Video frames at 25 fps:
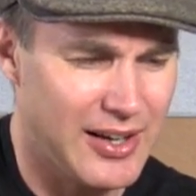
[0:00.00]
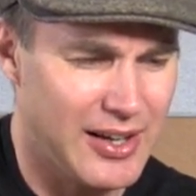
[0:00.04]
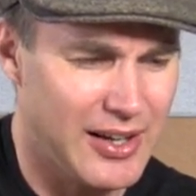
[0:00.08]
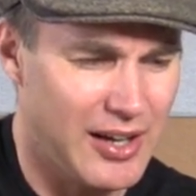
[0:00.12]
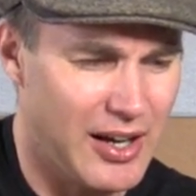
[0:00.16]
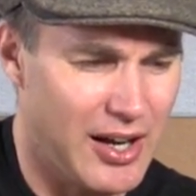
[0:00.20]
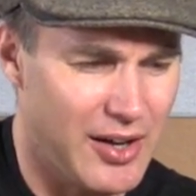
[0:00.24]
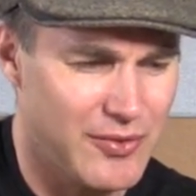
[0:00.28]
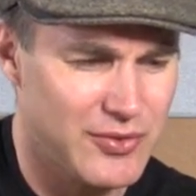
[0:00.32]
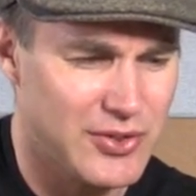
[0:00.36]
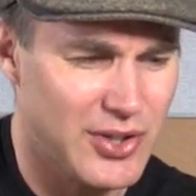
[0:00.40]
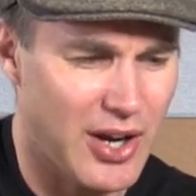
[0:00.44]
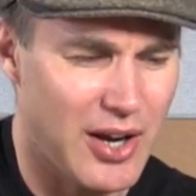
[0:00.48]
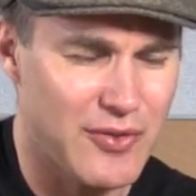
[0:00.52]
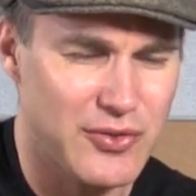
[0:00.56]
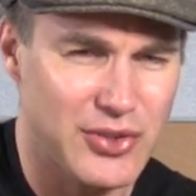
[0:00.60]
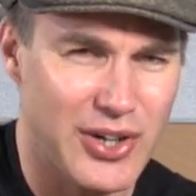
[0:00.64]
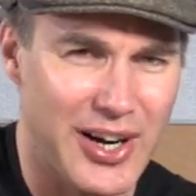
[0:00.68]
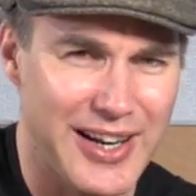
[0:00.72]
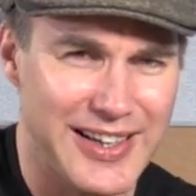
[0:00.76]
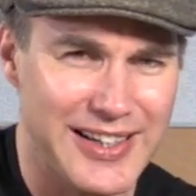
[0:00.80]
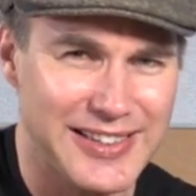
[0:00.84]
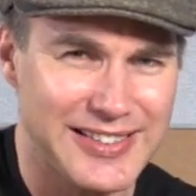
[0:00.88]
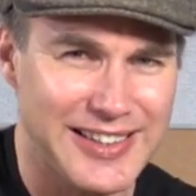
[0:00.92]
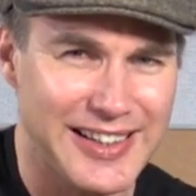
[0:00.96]
of, I'm
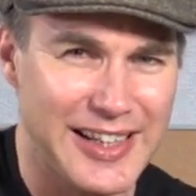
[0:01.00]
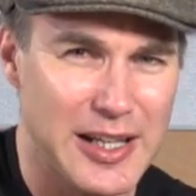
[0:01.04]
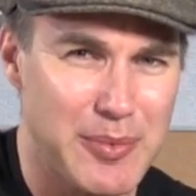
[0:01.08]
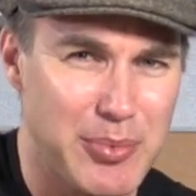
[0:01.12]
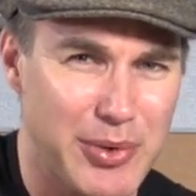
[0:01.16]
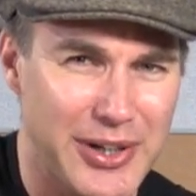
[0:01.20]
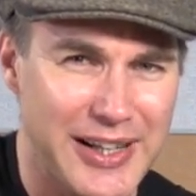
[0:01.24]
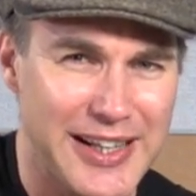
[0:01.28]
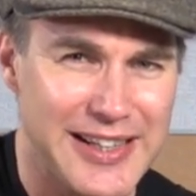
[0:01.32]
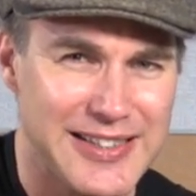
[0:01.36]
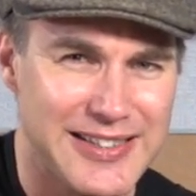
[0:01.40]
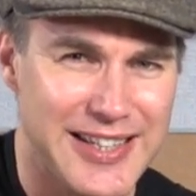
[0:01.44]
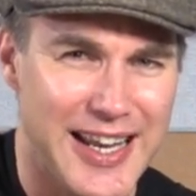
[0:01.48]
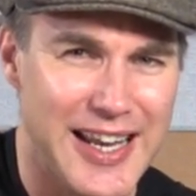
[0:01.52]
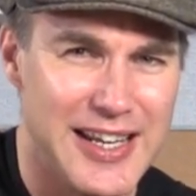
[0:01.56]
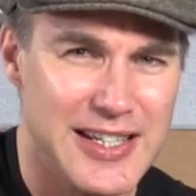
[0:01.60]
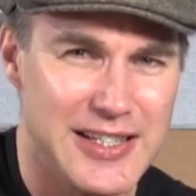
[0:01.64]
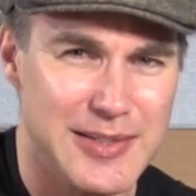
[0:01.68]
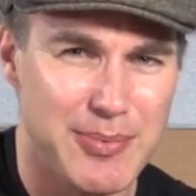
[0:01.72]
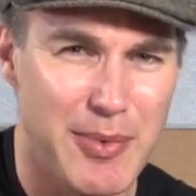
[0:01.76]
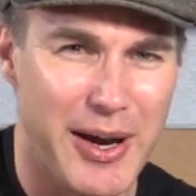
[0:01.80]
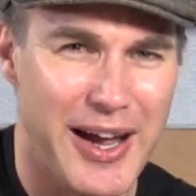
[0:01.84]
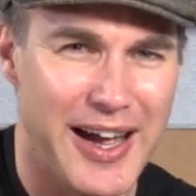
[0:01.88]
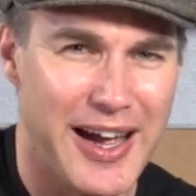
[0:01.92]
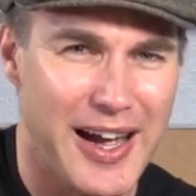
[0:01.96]
trying to deliberately
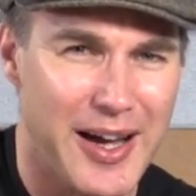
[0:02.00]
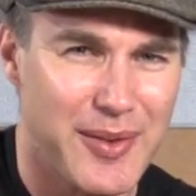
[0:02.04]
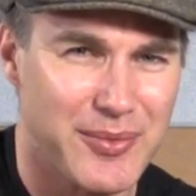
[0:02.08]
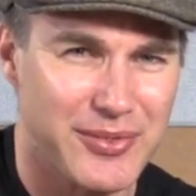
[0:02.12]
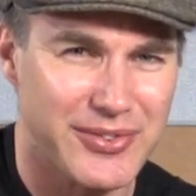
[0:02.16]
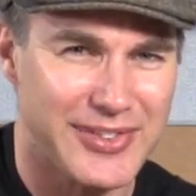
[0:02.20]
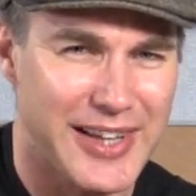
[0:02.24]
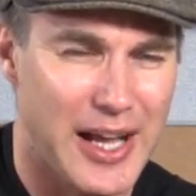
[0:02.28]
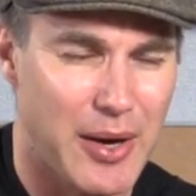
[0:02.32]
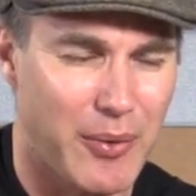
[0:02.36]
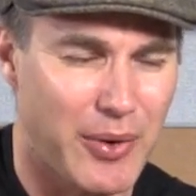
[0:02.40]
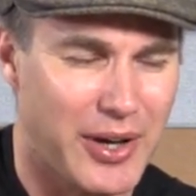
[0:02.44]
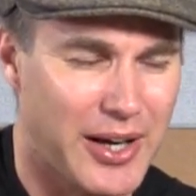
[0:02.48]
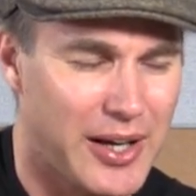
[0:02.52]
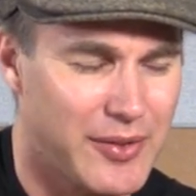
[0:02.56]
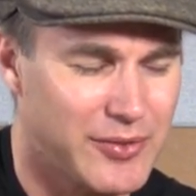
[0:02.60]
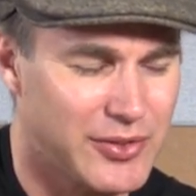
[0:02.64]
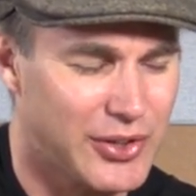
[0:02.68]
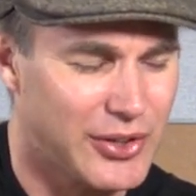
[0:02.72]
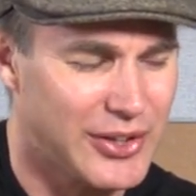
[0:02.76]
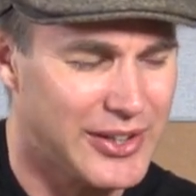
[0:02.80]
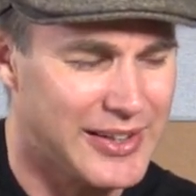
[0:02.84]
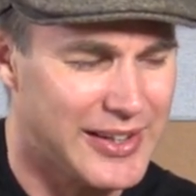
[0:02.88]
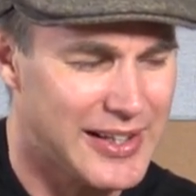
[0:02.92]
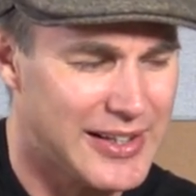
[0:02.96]
tense my arms now while I'm
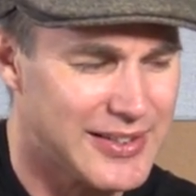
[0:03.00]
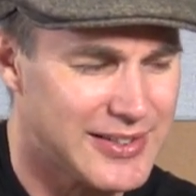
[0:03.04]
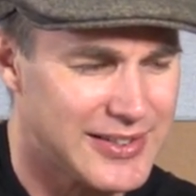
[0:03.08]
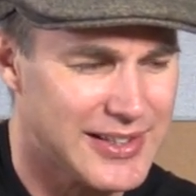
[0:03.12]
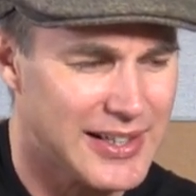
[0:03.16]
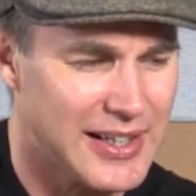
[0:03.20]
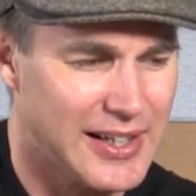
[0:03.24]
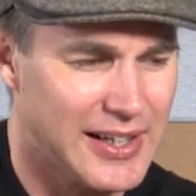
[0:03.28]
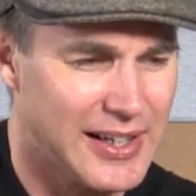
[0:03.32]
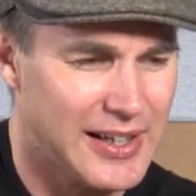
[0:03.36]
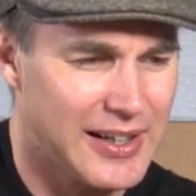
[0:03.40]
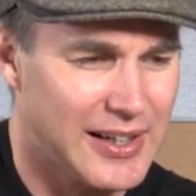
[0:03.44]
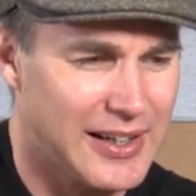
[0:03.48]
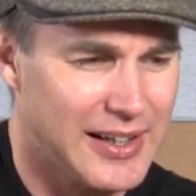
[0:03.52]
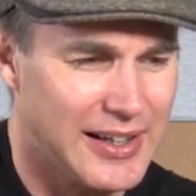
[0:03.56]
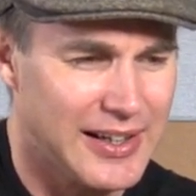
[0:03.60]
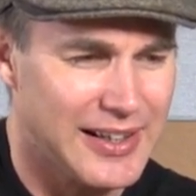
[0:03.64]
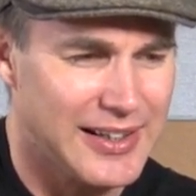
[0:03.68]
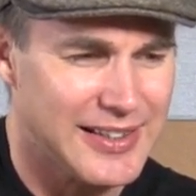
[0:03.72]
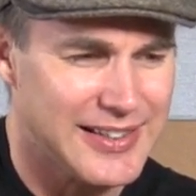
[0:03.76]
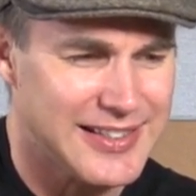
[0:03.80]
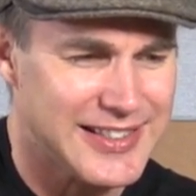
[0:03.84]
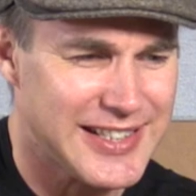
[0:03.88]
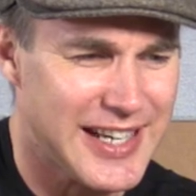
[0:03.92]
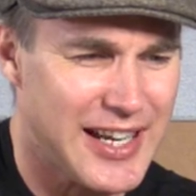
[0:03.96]
doing
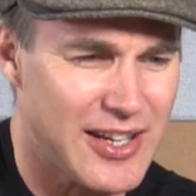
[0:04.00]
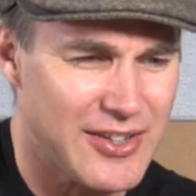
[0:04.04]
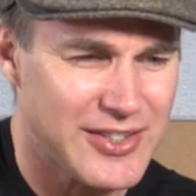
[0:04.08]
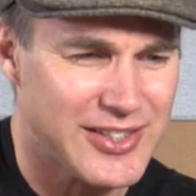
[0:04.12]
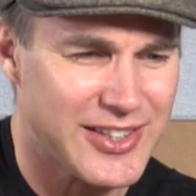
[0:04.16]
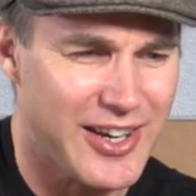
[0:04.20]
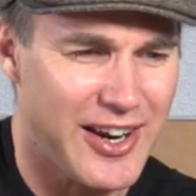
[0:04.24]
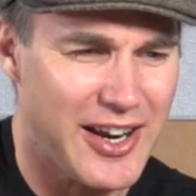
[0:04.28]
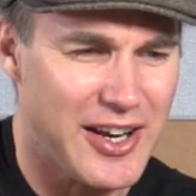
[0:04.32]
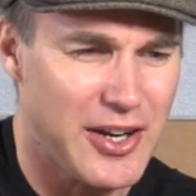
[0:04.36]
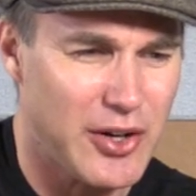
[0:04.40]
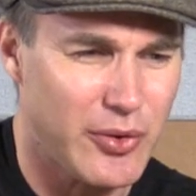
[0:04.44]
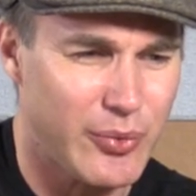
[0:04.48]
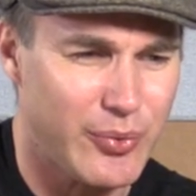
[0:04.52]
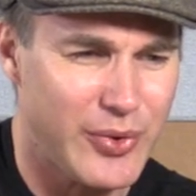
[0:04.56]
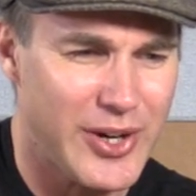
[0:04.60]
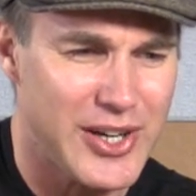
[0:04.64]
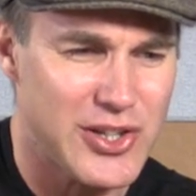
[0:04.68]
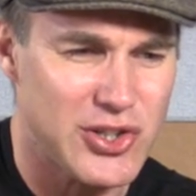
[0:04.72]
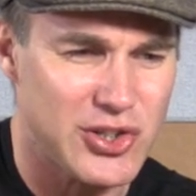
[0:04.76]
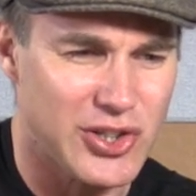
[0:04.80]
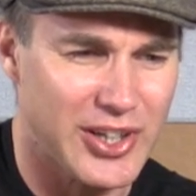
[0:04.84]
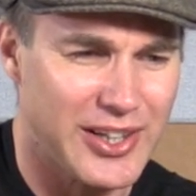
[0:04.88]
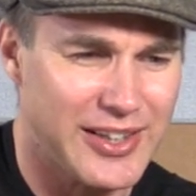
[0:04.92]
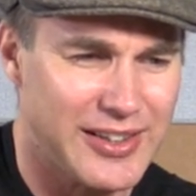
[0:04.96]
this. Sounds kind of
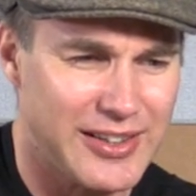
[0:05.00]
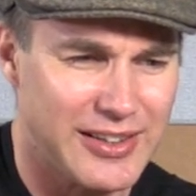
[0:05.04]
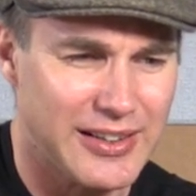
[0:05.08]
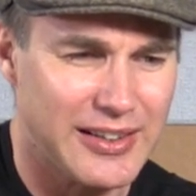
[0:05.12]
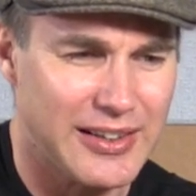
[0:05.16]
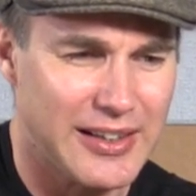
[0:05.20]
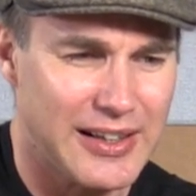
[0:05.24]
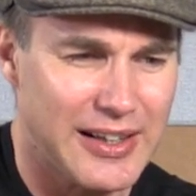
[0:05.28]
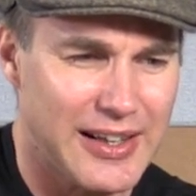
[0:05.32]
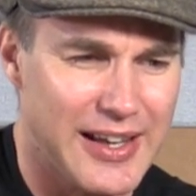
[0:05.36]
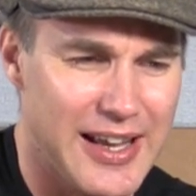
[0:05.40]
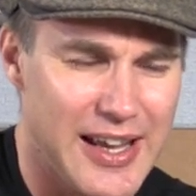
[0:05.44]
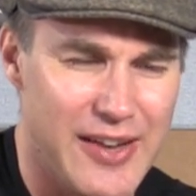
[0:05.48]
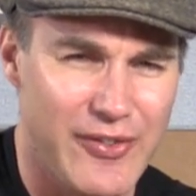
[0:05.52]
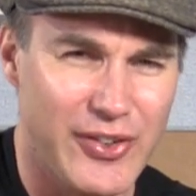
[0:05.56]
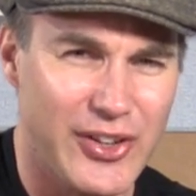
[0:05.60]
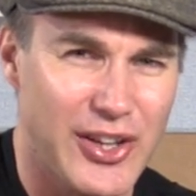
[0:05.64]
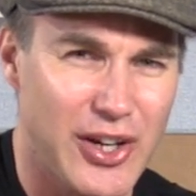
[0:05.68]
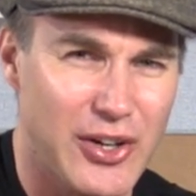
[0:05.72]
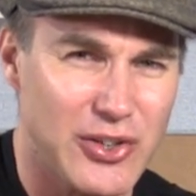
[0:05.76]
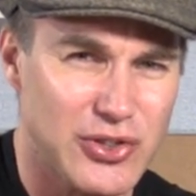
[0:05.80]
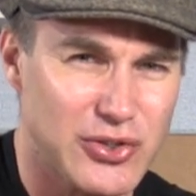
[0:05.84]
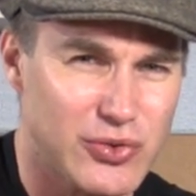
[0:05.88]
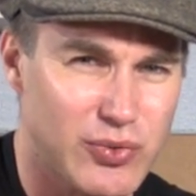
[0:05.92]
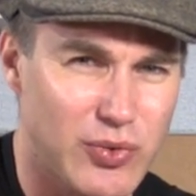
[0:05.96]
rigid, even
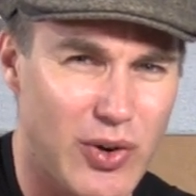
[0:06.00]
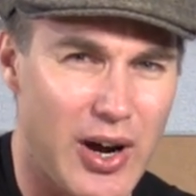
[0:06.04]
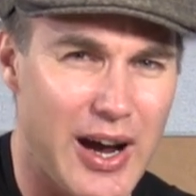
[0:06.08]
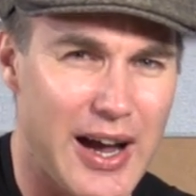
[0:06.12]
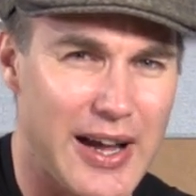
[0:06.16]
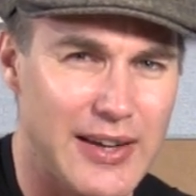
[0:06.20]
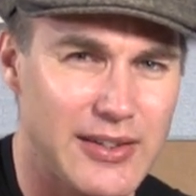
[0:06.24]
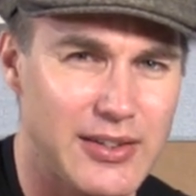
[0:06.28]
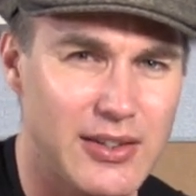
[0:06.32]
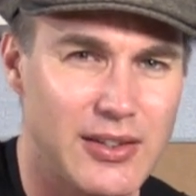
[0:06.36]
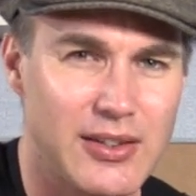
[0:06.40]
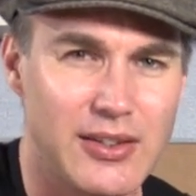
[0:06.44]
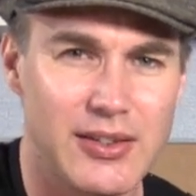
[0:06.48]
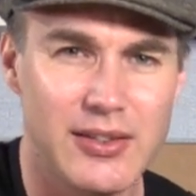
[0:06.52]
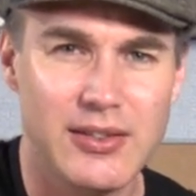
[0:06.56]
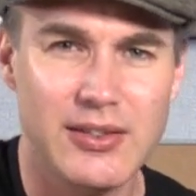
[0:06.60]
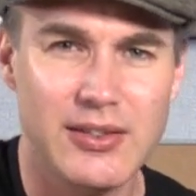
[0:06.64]
though it's right.